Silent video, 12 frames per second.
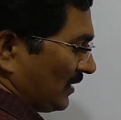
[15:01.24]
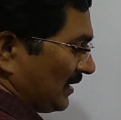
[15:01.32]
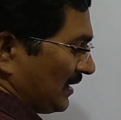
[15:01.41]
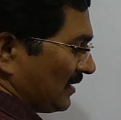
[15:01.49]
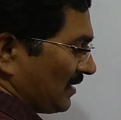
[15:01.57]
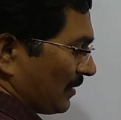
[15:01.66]
we
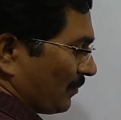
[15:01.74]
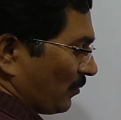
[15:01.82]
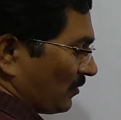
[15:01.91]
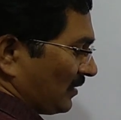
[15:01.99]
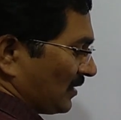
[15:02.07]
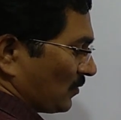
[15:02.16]
need not
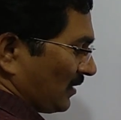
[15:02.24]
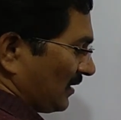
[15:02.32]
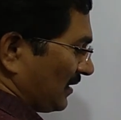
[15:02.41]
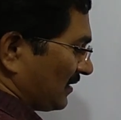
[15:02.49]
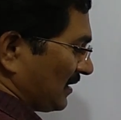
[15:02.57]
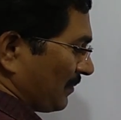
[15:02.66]
put this one
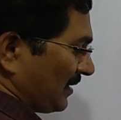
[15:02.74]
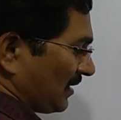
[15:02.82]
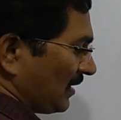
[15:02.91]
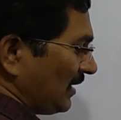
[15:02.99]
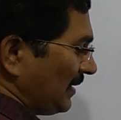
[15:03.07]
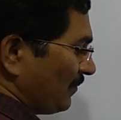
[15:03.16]
here
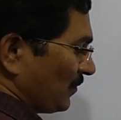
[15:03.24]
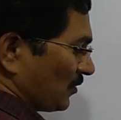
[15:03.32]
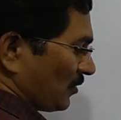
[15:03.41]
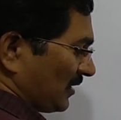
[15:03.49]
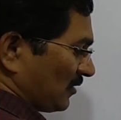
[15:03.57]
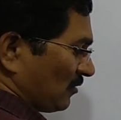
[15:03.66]
separately.
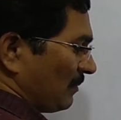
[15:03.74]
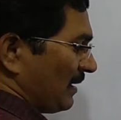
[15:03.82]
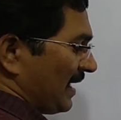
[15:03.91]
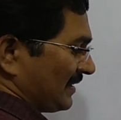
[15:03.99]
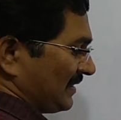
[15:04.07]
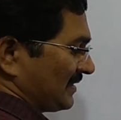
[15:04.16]
So this will be
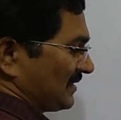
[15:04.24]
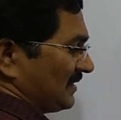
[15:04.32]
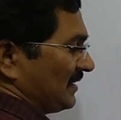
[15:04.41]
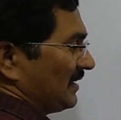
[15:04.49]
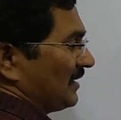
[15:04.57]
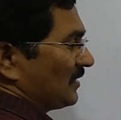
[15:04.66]
like this.
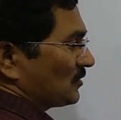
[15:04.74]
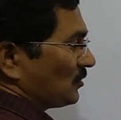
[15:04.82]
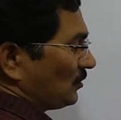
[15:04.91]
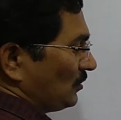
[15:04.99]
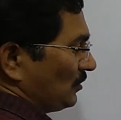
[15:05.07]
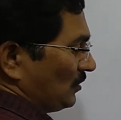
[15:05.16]

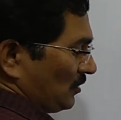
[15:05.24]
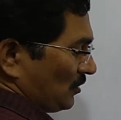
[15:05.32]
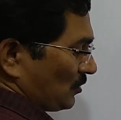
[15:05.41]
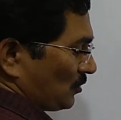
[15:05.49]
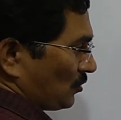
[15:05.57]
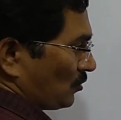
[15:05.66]
So
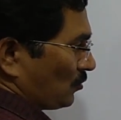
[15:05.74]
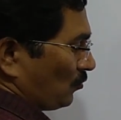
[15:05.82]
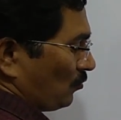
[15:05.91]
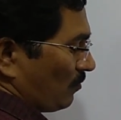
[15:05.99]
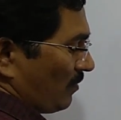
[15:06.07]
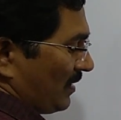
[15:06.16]

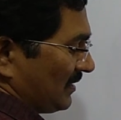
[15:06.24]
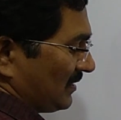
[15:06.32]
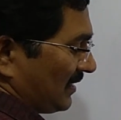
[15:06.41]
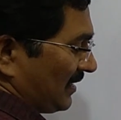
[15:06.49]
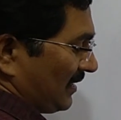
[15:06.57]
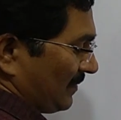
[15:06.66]
2 by
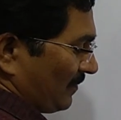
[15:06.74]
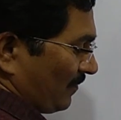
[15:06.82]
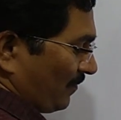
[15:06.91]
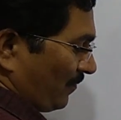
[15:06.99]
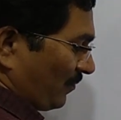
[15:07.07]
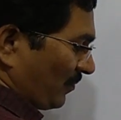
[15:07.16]
3.
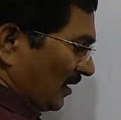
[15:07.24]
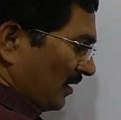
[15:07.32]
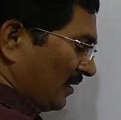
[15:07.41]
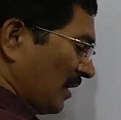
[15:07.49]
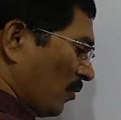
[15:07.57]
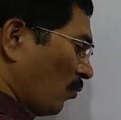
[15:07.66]

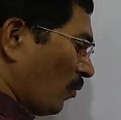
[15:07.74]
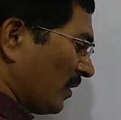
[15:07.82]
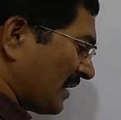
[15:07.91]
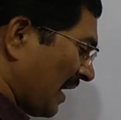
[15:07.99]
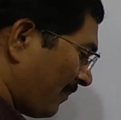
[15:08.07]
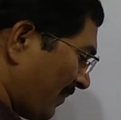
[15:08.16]
Now
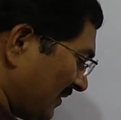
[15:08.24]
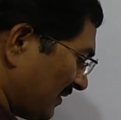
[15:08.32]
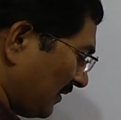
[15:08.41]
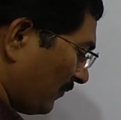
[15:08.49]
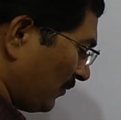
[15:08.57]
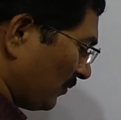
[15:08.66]
what
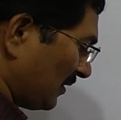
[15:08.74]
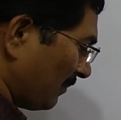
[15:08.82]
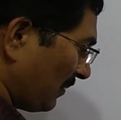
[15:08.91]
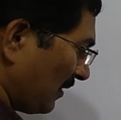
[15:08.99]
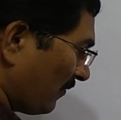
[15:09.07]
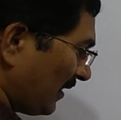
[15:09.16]
happens if you
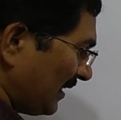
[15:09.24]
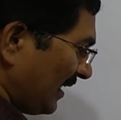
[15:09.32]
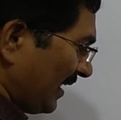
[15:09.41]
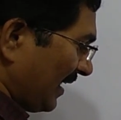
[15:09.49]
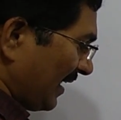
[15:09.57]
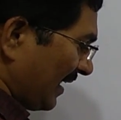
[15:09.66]
simplify?
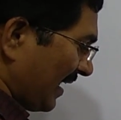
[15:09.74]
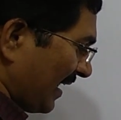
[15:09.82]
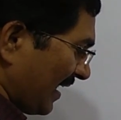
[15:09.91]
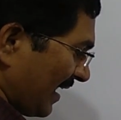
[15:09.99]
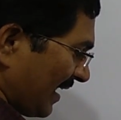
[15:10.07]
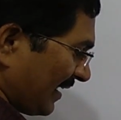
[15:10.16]

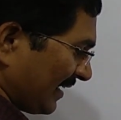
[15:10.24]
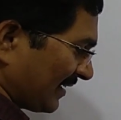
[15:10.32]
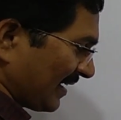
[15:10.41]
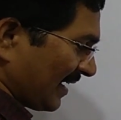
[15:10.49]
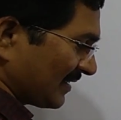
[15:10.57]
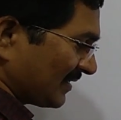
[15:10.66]
A
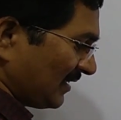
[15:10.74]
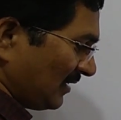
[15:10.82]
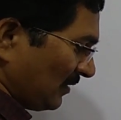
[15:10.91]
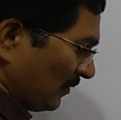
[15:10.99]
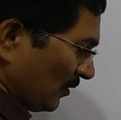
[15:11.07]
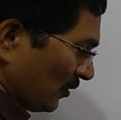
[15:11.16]
get
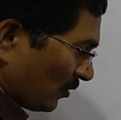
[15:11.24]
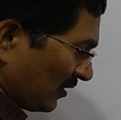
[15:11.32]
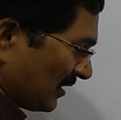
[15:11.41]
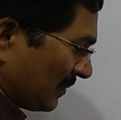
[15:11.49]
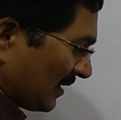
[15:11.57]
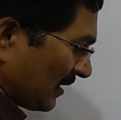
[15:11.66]
cancelled. So
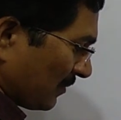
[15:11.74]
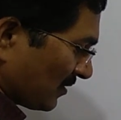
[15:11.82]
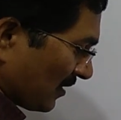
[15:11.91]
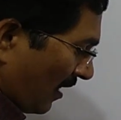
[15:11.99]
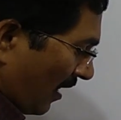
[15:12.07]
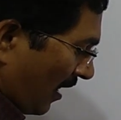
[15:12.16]
this
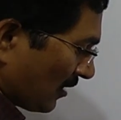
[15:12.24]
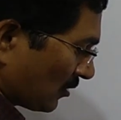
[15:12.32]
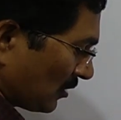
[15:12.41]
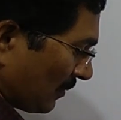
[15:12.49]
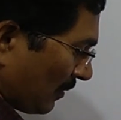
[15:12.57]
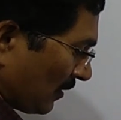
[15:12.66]
becomes r
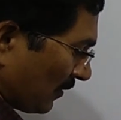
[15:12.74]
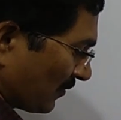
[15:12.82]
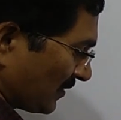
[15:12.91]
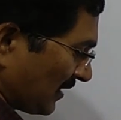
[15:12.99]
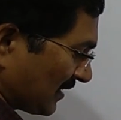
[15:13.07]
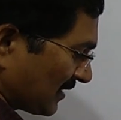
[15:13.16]
to the power of
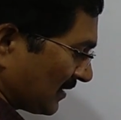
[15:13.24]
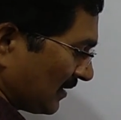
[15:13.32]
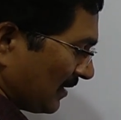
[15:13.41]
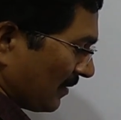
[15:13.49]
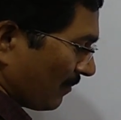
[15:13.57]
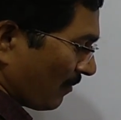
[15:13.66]
6
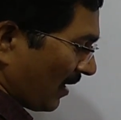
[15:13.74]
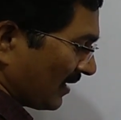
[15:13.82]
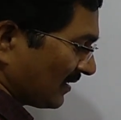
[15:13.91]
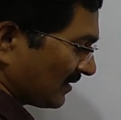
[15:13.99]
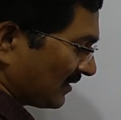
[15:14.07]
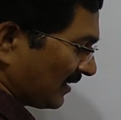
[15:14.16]

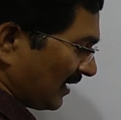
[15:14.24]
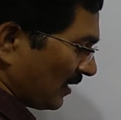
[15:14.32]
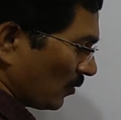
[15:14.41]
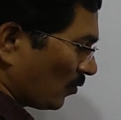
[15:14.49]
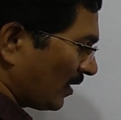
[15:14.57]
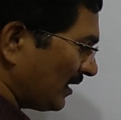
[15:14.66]
minus 3.
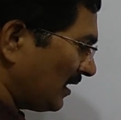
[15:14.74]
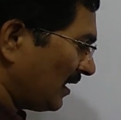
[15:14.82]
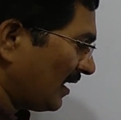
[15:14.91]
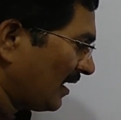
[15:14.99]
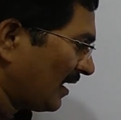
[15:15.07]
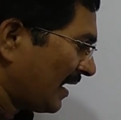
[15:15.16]
Why?
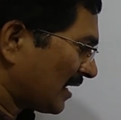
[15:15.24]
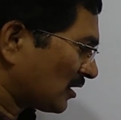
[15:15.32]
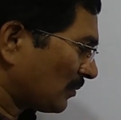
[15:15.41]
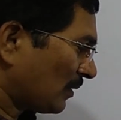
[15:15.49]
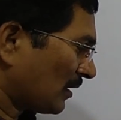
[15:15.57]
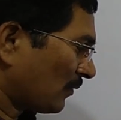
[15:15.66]
A
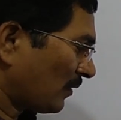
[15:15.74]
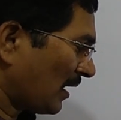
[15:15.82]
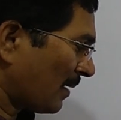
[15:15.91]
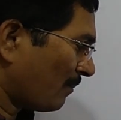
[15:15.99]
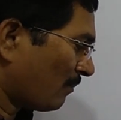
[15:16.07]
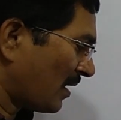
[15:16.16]
to the power of
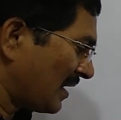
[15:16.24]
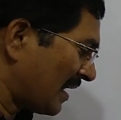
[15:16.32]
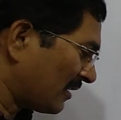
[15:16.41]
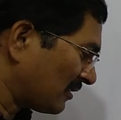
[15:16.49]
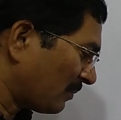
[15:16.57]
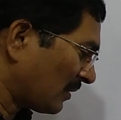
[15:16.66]
m by
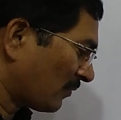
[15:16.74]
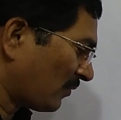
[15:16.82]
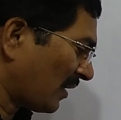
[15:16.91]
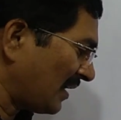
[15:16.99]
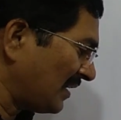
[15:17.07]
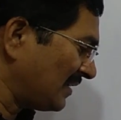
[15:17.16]
a to the power
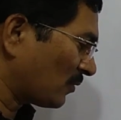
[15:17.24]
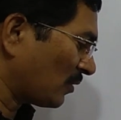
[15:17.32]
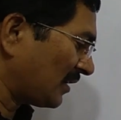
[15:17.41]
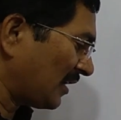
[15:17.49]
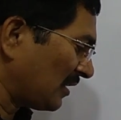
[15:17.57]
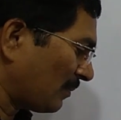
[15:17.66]
of n is
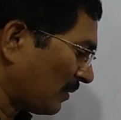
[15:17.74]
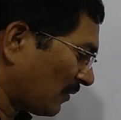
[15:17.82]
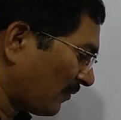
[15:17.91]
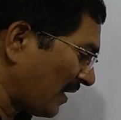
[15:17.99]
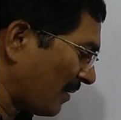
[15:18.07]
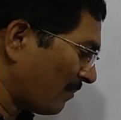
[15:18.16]
equal to a to the power
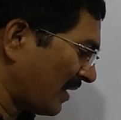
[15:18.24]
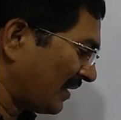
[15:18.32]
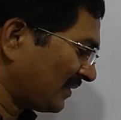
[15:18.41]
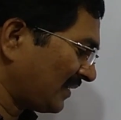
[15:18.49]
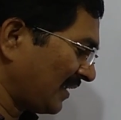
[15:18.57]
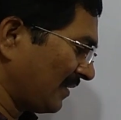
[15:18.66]
of m
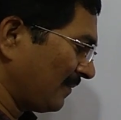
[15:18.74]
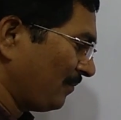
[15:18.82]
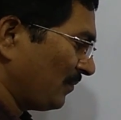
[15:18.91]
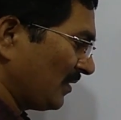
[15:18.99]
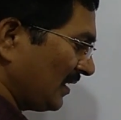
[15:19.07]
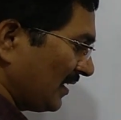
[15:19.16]
minus n
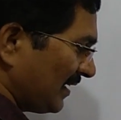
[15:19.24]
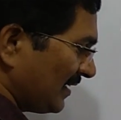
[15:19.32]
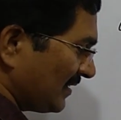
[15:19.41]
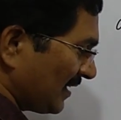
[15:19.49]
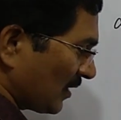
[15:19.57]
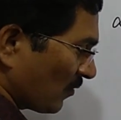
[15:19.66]

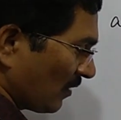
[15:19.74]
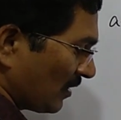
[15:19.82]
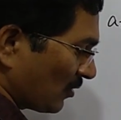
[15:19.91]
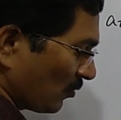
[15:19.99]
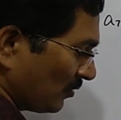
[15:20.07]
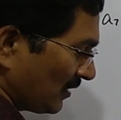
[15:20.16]
is
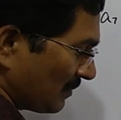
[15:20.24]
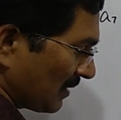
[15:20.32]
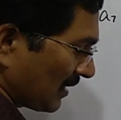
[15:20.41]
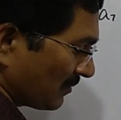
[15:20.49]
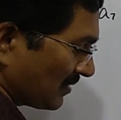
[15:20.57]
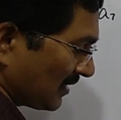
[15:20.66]
equal to, this
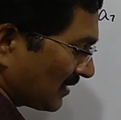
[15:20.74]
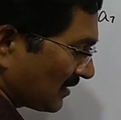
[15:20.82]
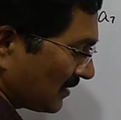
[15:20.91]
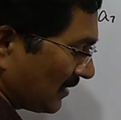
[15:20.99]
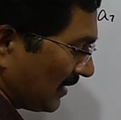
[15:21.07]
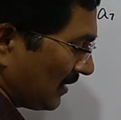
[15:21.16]
becomes
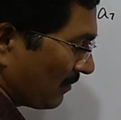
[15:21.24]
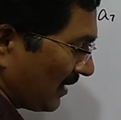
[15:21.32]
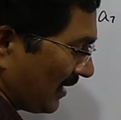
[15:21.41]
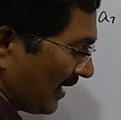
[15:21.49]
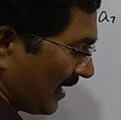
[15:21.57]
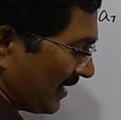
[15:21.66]
16
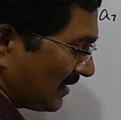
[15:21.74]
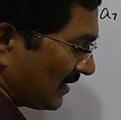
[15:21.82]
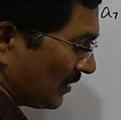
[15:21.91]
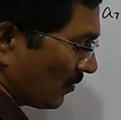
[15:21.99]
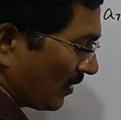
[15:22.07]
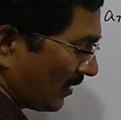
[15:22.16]
by
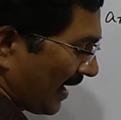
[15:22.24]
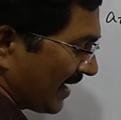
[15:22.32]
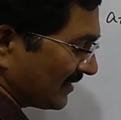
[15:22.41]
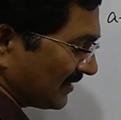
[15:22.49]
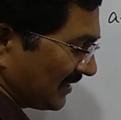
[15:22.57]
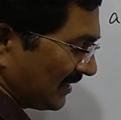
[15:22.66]
81
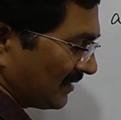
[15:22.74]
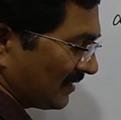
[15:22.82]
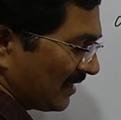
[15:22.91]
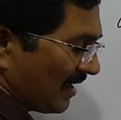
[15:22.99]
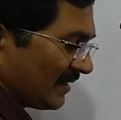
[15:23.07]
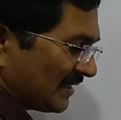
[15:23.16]
as it
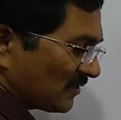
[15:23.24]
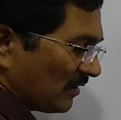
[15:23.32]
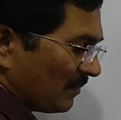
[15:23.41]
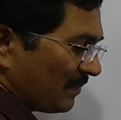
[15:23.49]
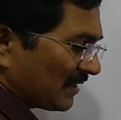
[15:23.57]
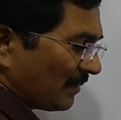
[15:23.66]
is, and this
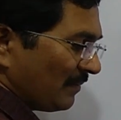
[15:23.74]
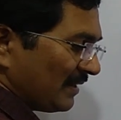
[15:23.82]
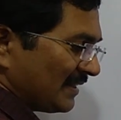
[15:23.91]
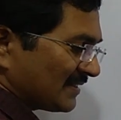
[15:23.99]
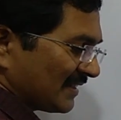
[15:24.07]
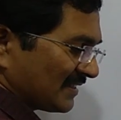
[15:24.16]
will
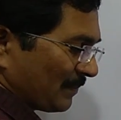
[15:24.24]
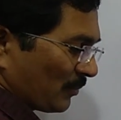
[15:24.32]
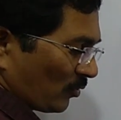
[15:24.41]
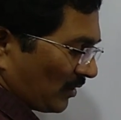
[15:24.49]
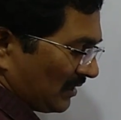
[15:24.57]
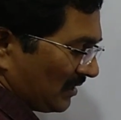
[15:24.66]
become its
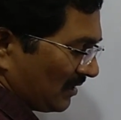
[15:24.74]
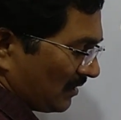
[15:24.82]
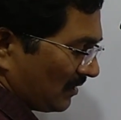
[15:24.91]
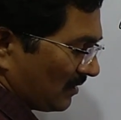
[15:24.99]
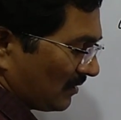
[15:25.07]
reciprocal,